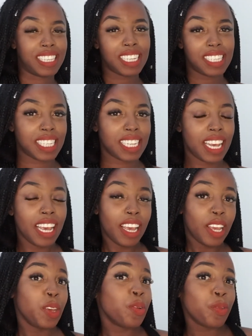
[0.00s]
that
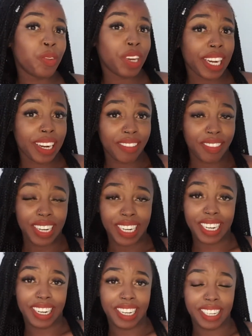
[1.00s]
you
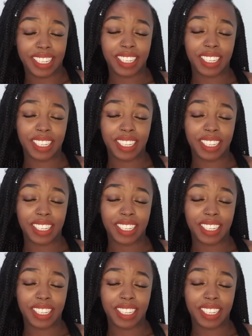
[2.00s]
really need.